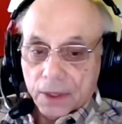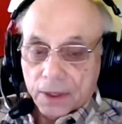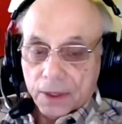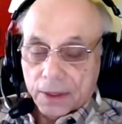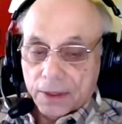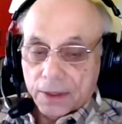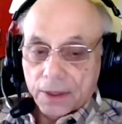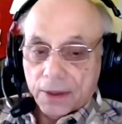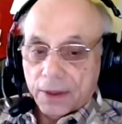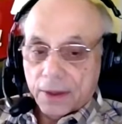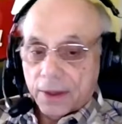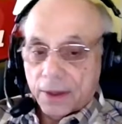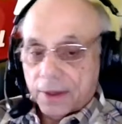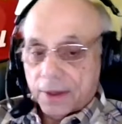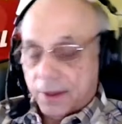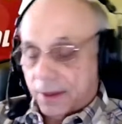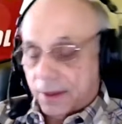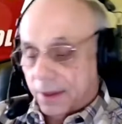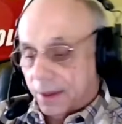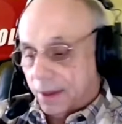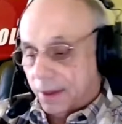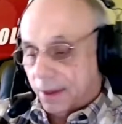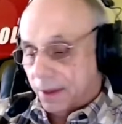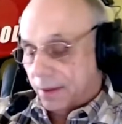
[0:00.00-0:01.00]

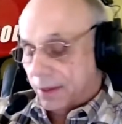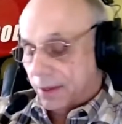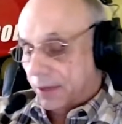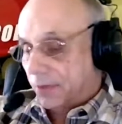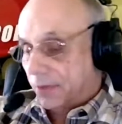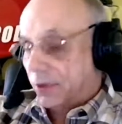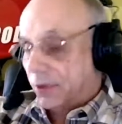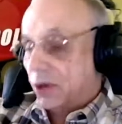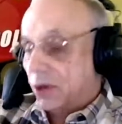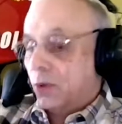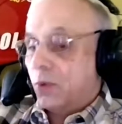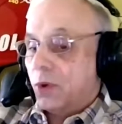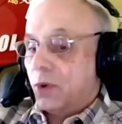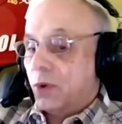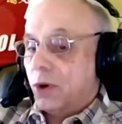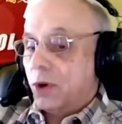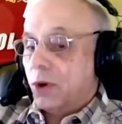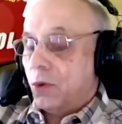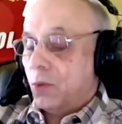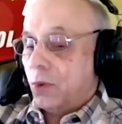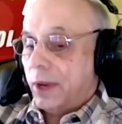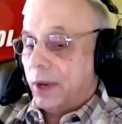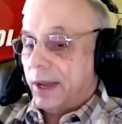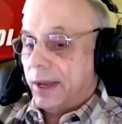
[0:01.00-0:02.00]
If there were a
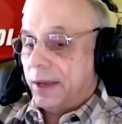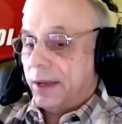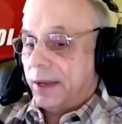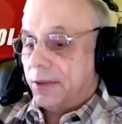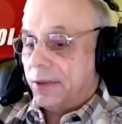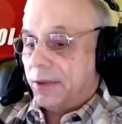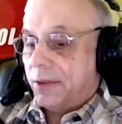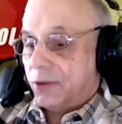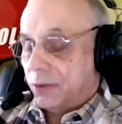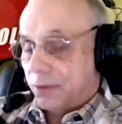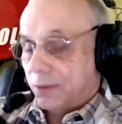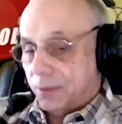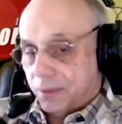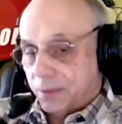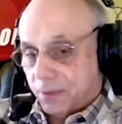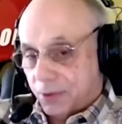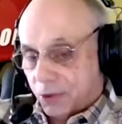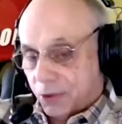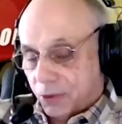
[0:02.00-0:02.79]
way to